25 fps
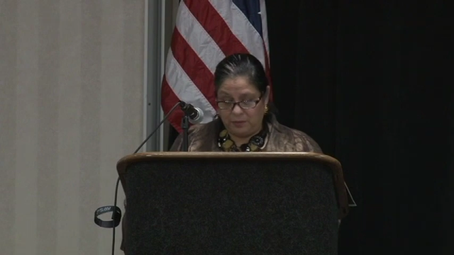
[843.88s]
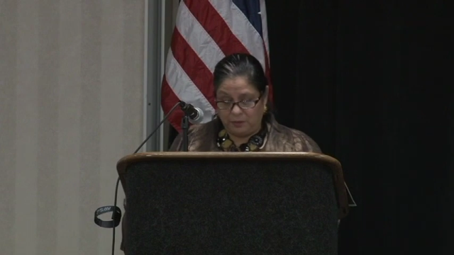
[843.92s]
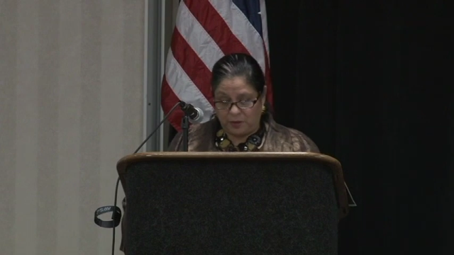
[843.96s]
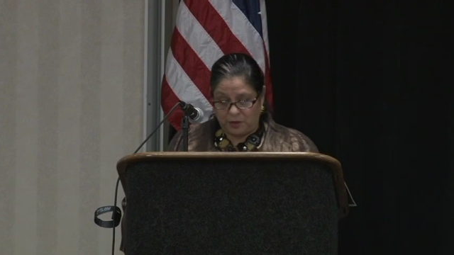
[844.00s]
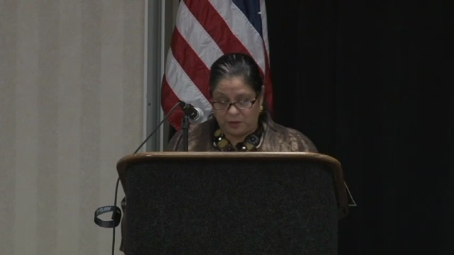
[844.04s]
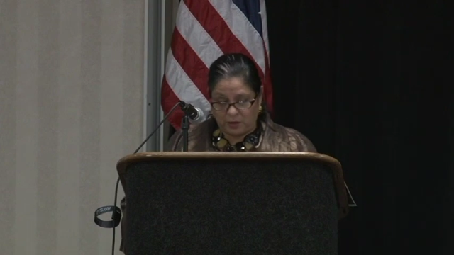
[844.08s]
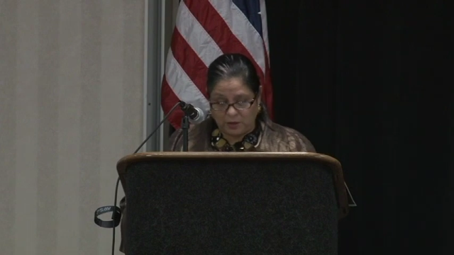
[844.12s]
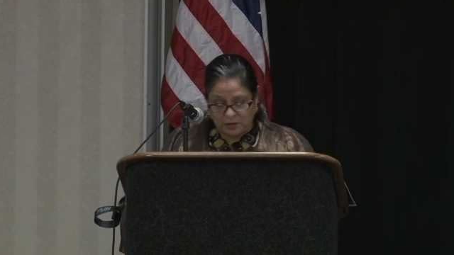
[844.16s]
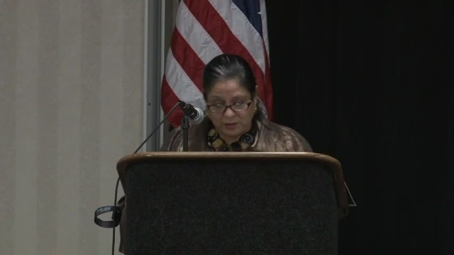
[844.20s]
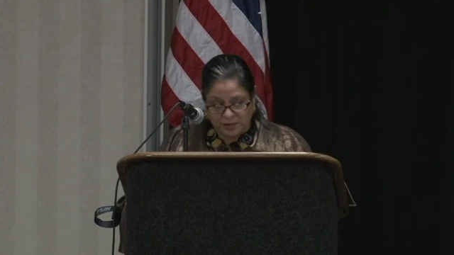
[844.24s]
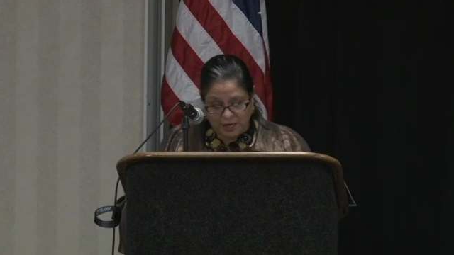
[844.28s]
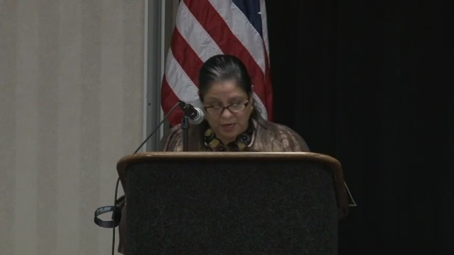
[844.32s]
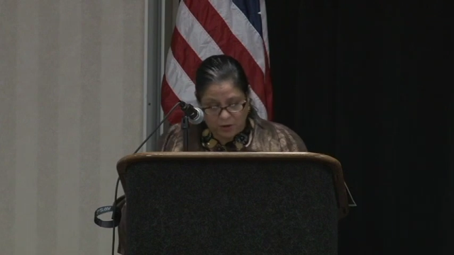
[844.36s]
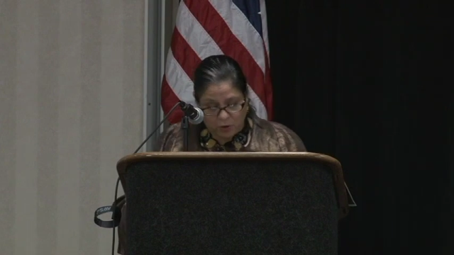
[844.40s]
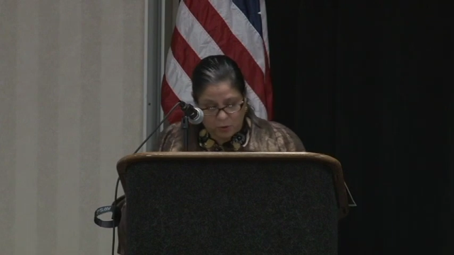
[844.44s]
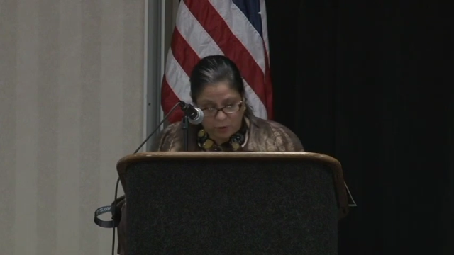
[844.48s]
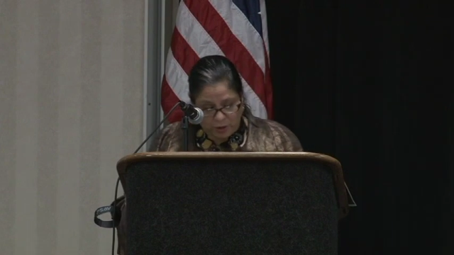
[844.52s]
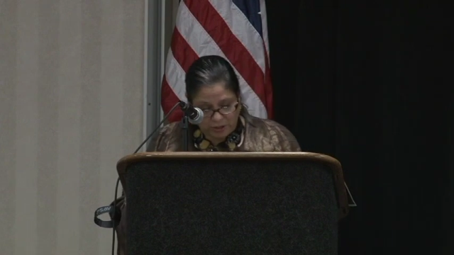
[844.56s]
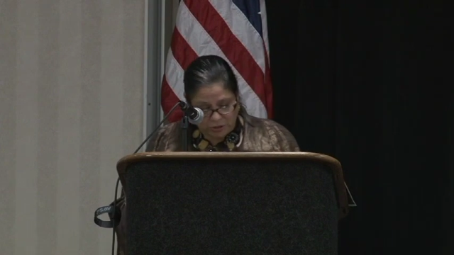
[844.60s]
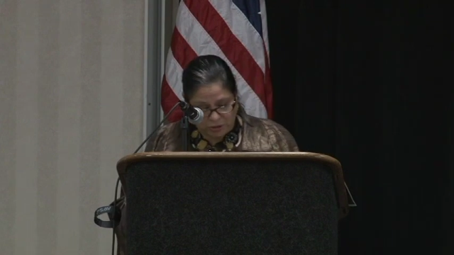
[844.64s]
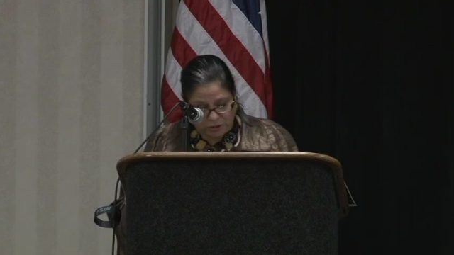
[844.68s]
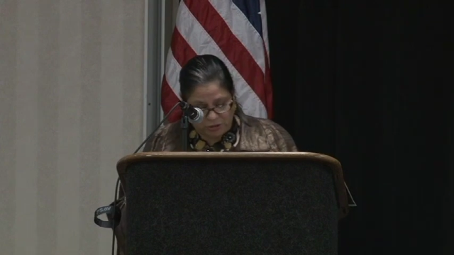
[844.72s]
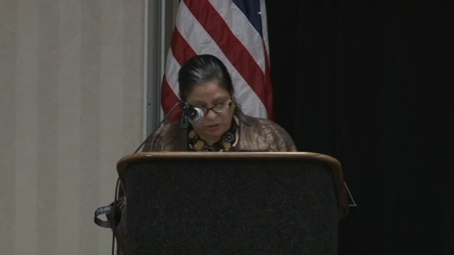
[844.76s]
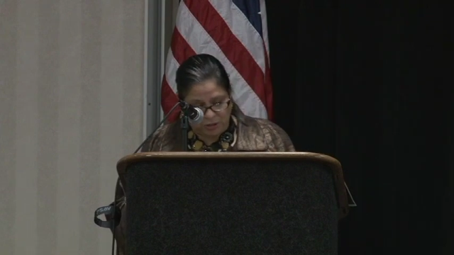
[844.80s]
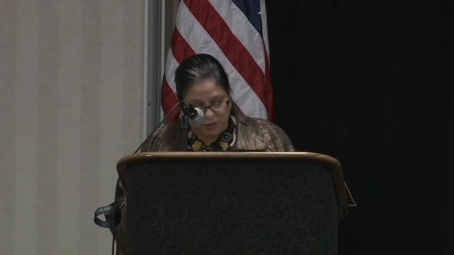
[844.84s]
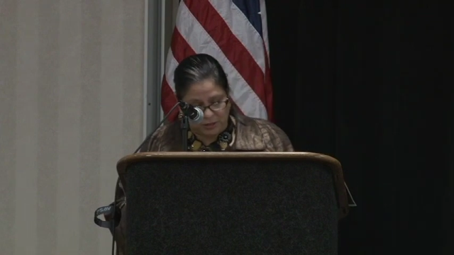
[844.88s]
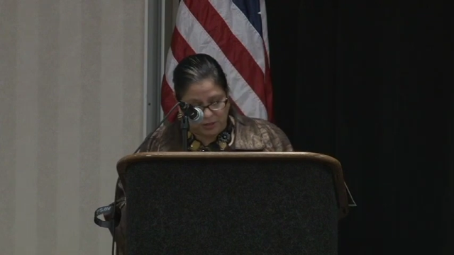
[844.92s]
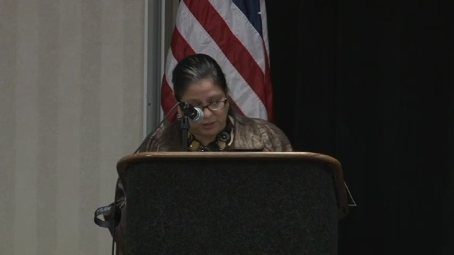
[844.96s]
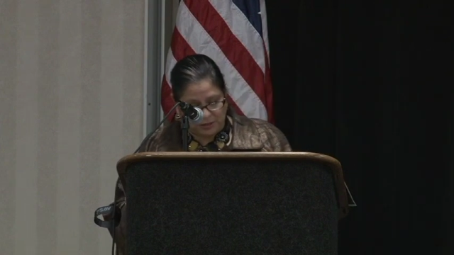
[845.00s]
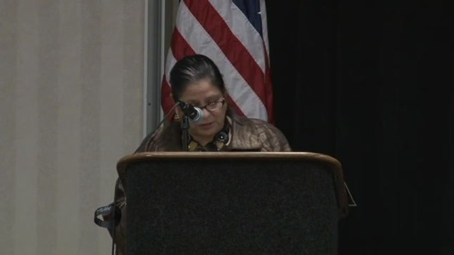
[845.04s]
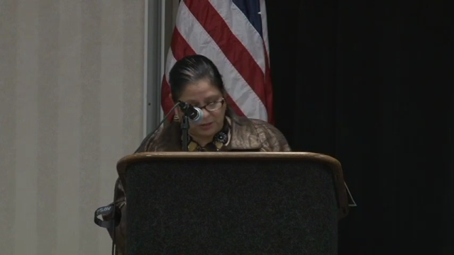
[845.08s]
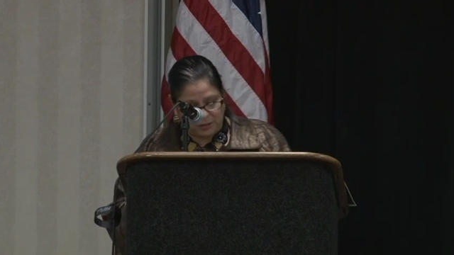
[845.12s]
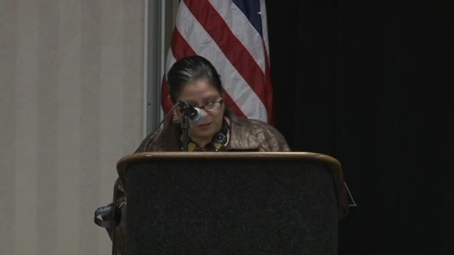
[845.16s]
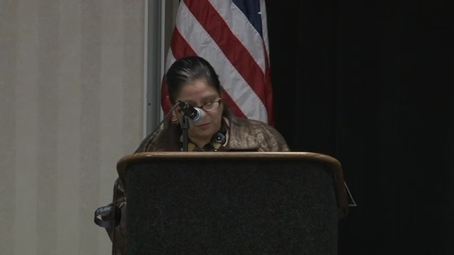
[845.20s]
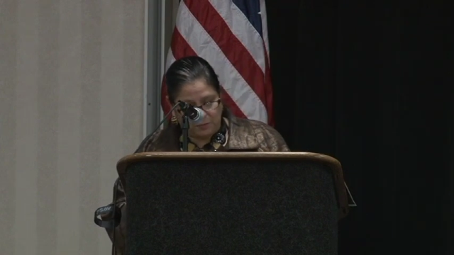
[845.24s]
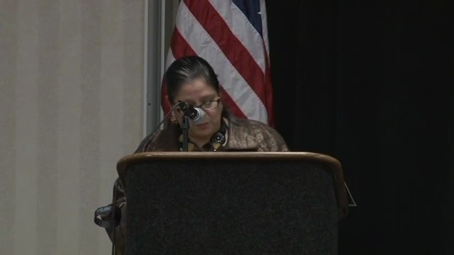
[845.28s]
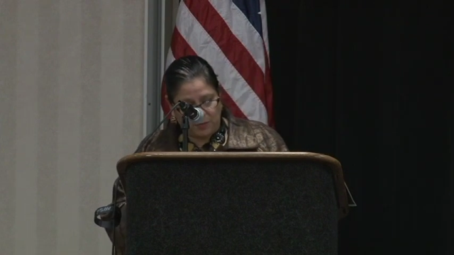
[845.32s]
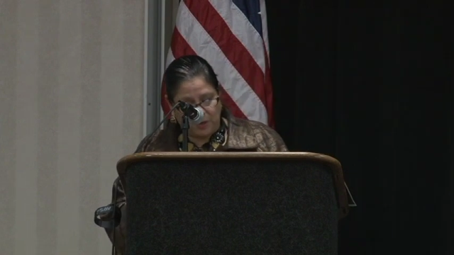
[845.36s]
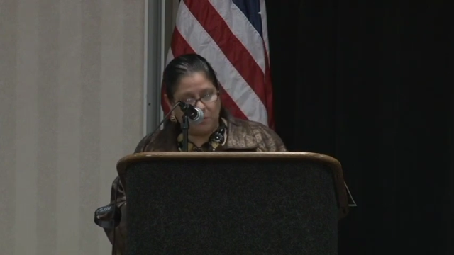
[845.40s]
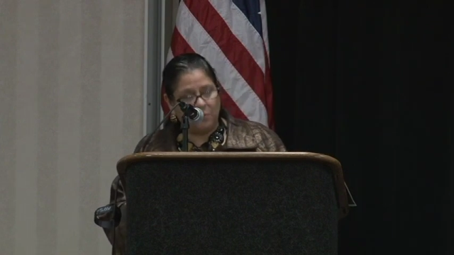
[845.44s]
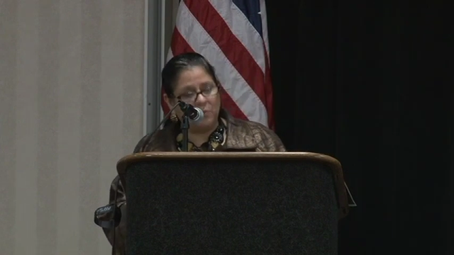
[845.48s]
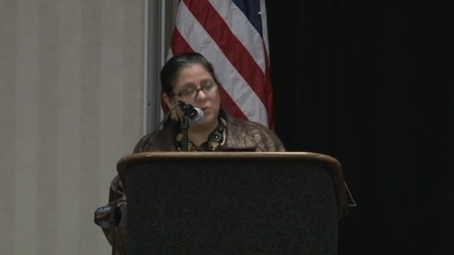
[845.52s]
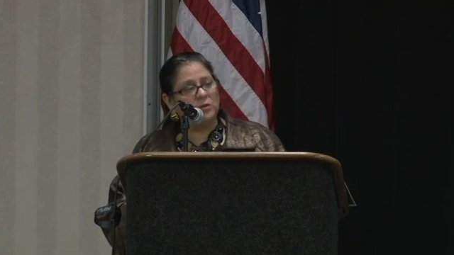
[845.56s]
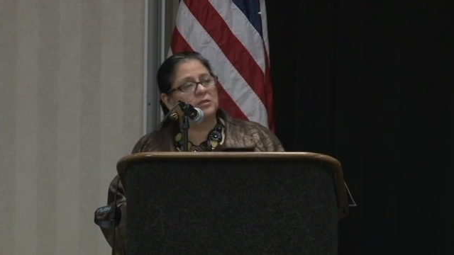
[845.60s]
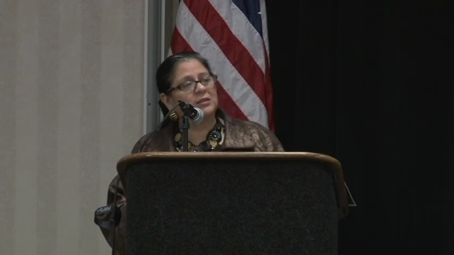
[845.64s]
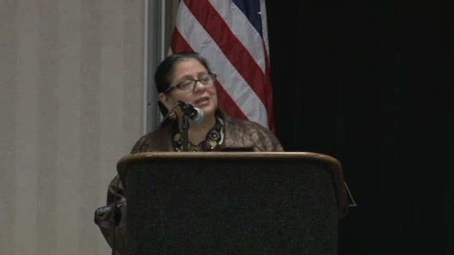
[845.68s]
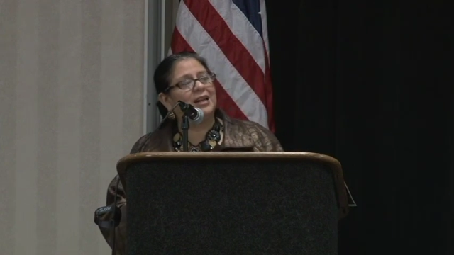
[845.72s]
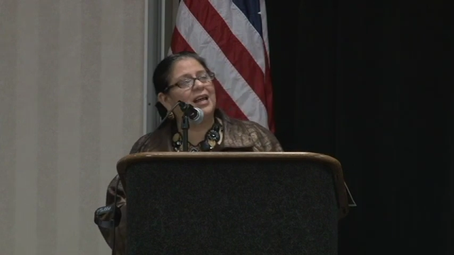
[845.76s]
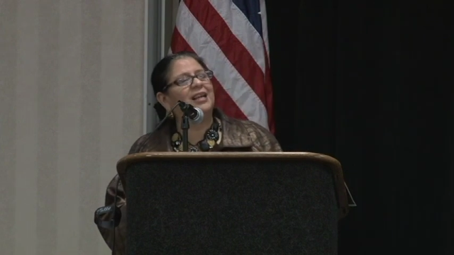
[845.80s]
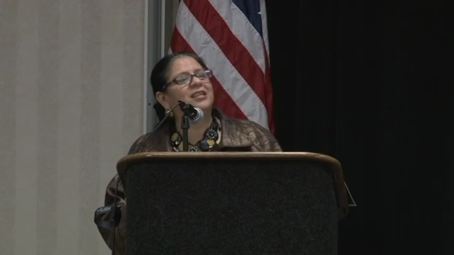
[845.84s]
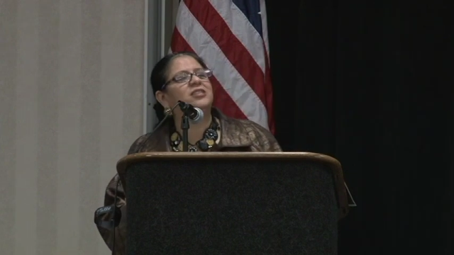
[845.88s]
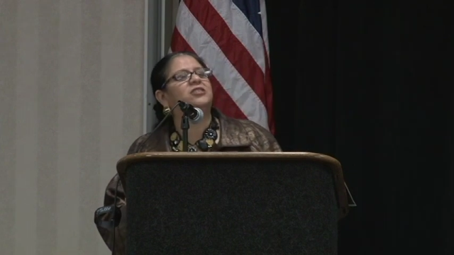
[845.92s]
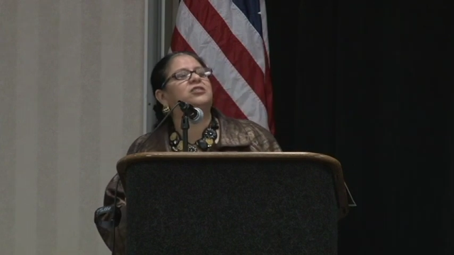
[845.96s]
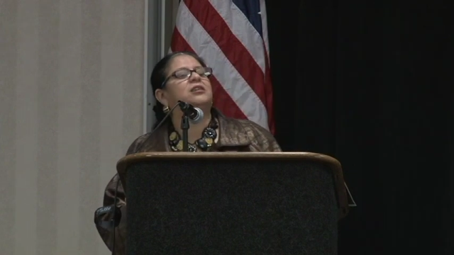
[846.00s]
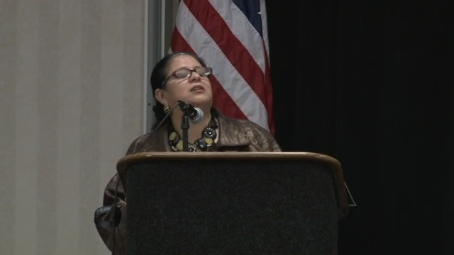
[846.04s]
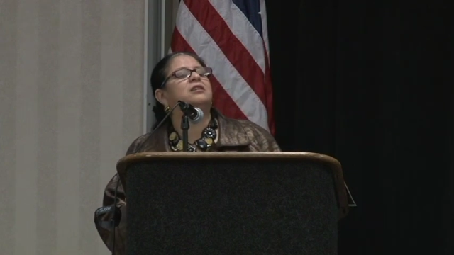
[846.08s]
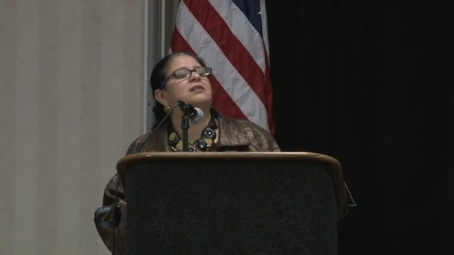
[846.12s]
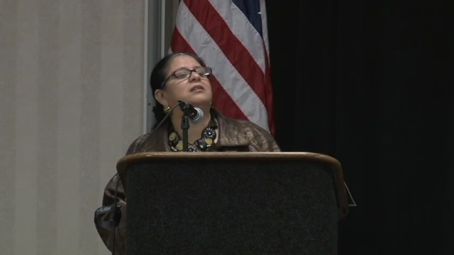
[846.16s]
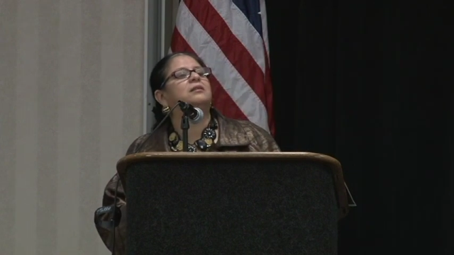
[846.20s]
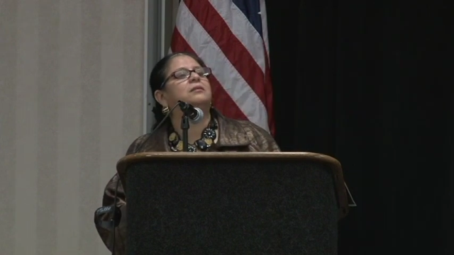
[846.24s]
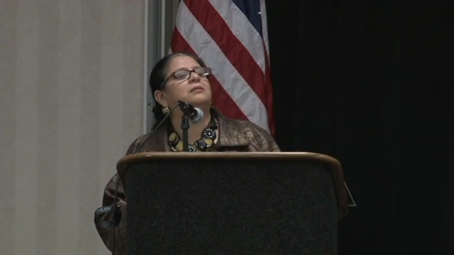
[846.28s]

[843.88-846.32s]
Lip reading: because I questioned people's logic.